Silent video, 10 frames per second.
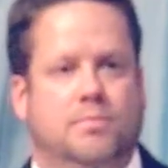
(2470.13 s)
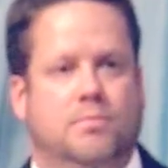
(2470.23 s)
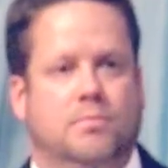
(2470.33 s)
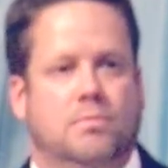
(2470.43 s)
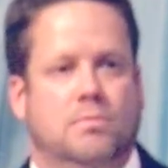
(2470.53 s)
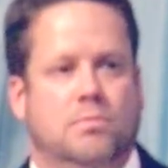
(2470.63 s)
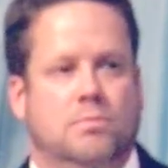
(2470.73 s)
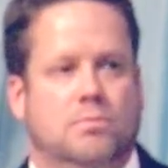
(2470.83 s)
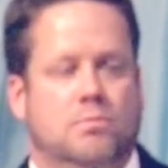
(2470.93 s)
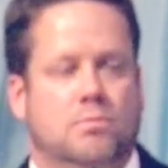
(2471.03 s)

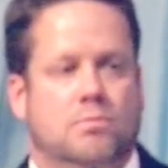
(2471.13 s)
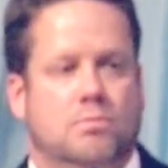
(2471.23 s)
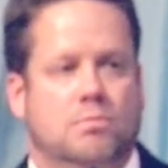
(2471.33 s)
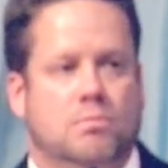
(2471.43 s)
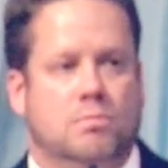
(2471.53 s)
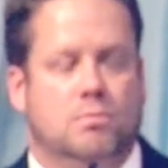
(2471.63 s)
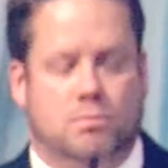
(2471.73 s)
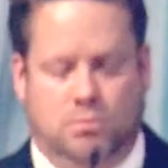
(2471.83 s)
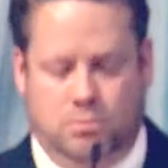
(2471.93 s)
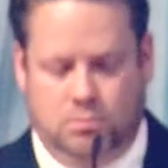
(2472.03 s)

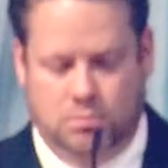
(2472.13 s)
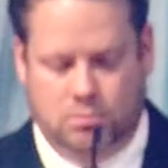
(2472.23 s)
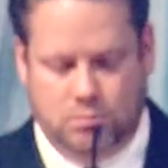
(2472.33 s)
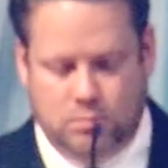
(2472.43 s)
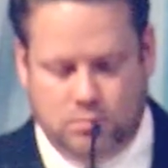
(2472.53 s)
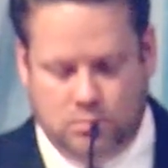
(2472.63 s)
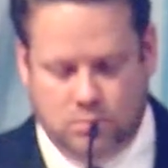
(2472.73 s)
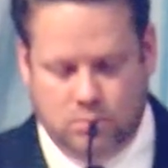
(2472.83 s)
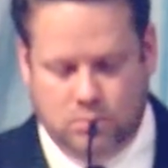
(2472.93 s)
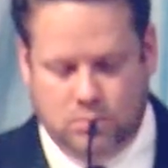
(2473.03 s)

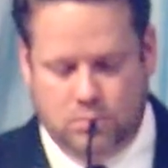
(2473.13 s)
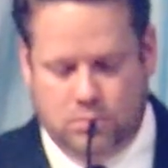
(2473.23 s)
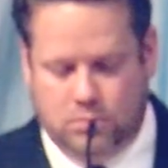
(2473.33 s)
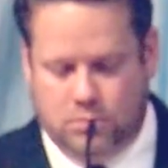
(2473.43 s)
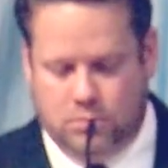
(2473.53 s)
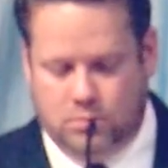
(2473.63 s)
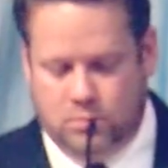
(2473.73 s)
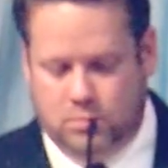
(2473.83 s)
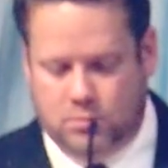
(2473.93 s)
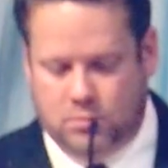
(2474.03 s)

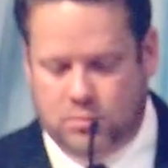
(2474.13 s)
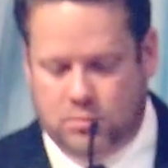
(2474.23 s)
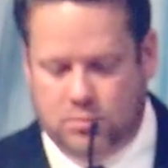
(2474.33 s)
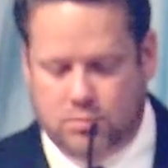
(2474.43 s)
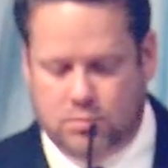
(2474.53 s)
(no one is talking)